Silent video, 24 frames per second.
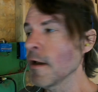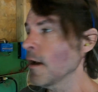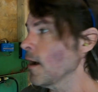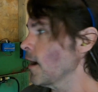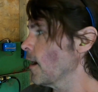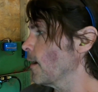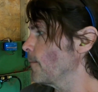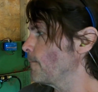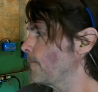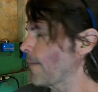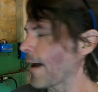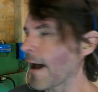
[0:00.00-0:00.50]

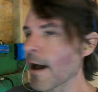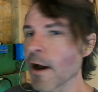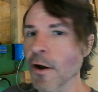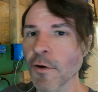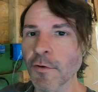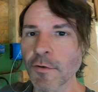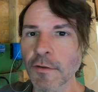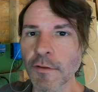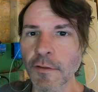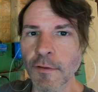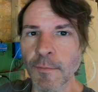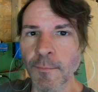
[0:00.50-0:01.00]

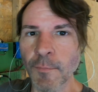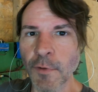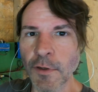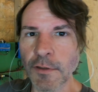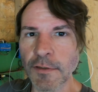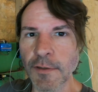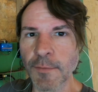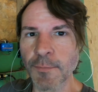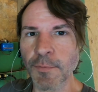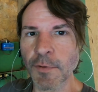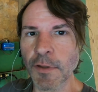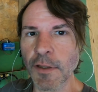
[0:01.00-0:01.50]
about the
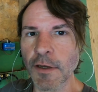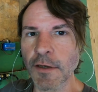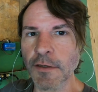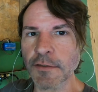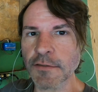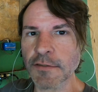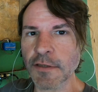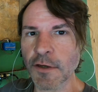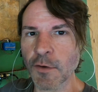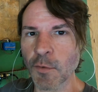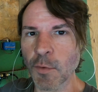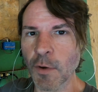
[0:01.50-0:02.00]

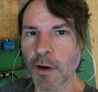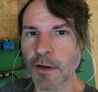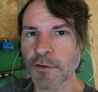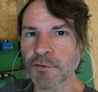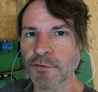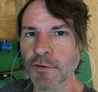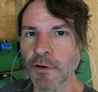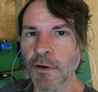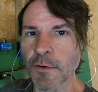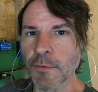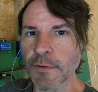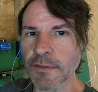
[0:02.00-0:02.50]
Multiplus, the
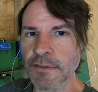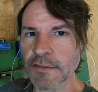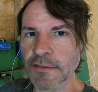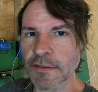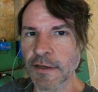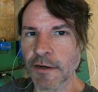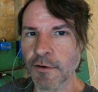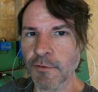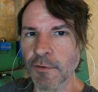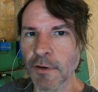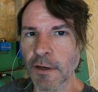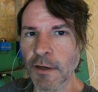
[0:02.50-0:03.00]
Quattro,
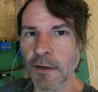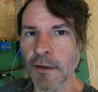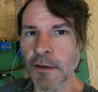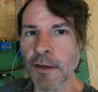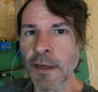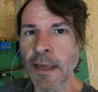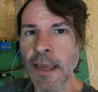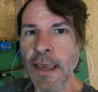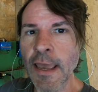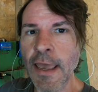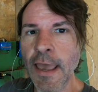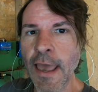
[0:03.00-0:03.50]
etc.,
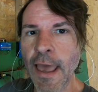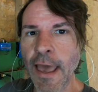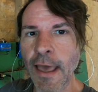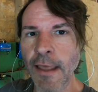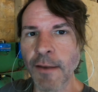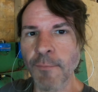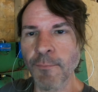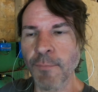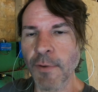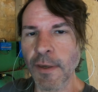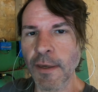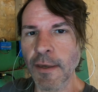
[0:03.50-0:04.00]

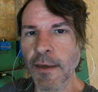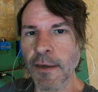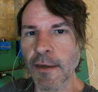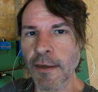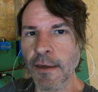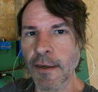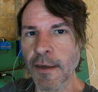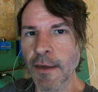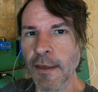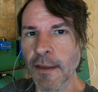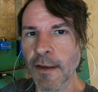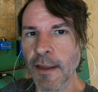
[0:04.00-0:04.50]
and
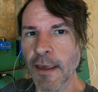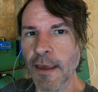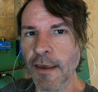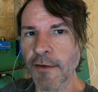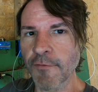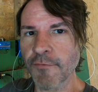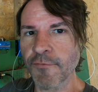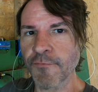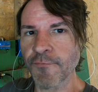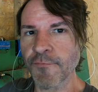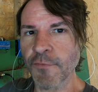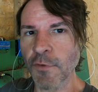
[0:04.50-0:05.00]
being in a
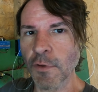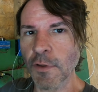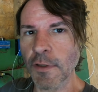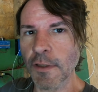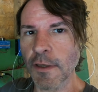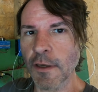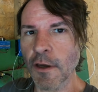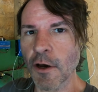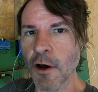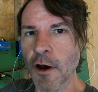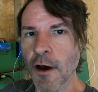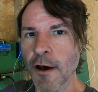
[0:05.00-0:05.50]

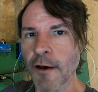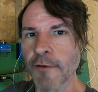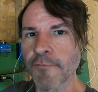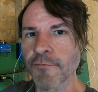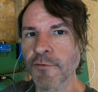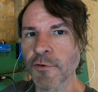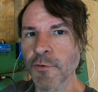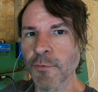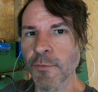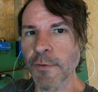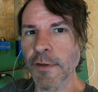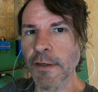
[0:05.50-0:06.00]
fully
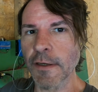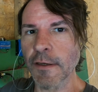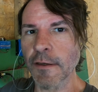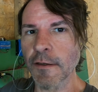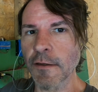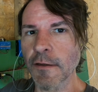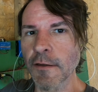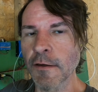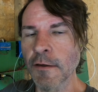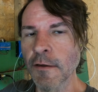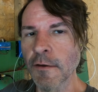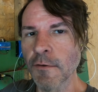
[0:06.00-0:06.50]

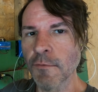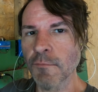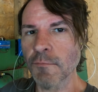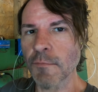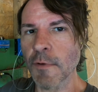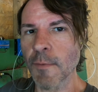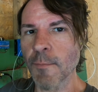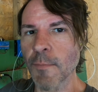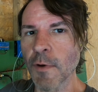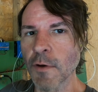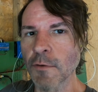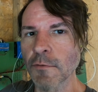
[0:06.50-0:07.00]
off-grid
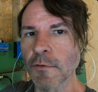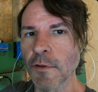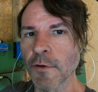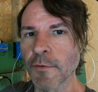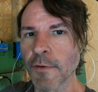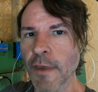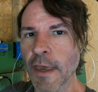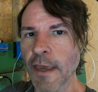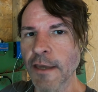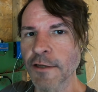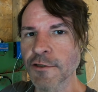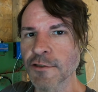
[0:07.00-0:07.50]
remote
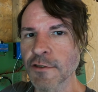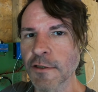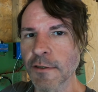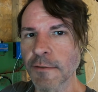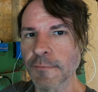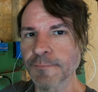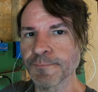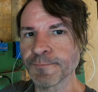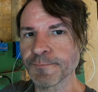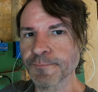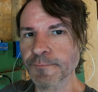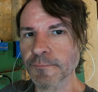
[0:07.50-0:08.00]
location.